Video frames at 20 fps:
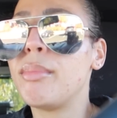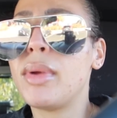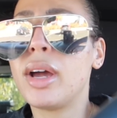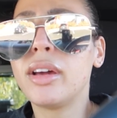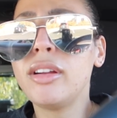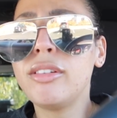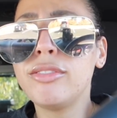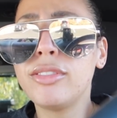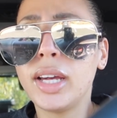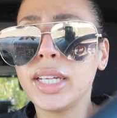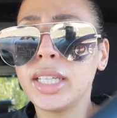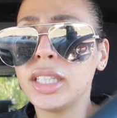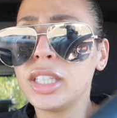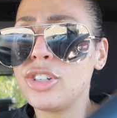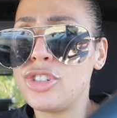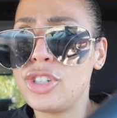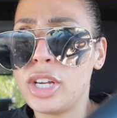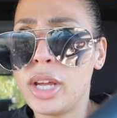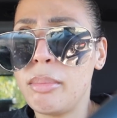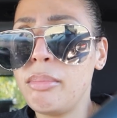I'm not gonna vlog in the
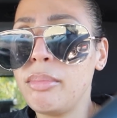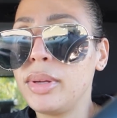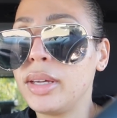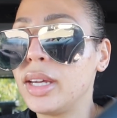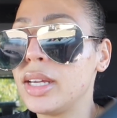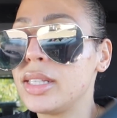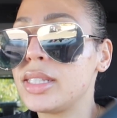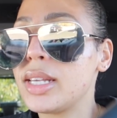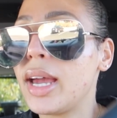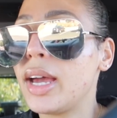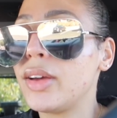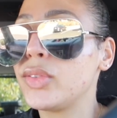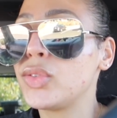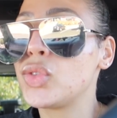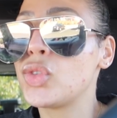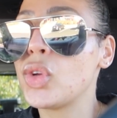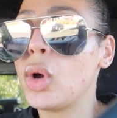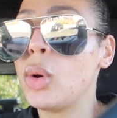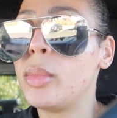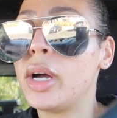gym because I have
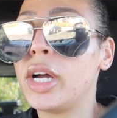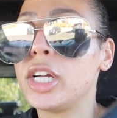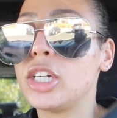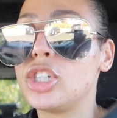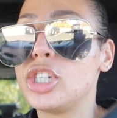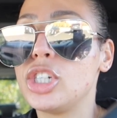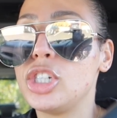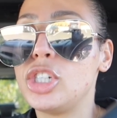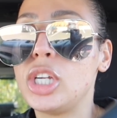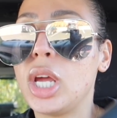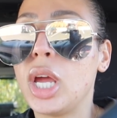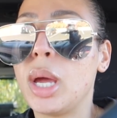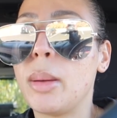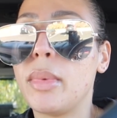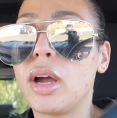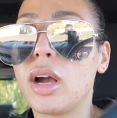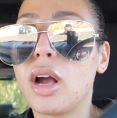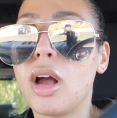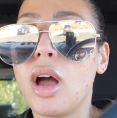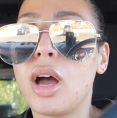so much
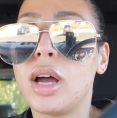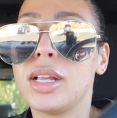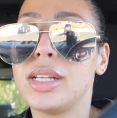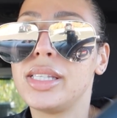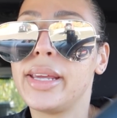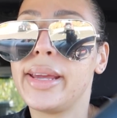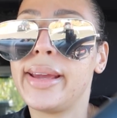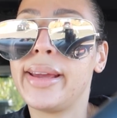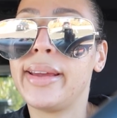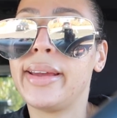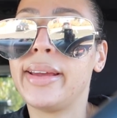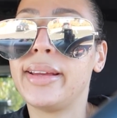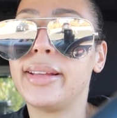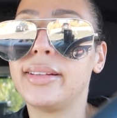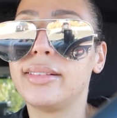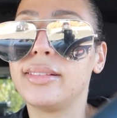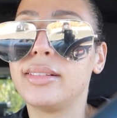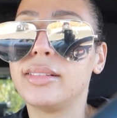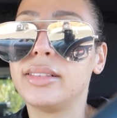gym content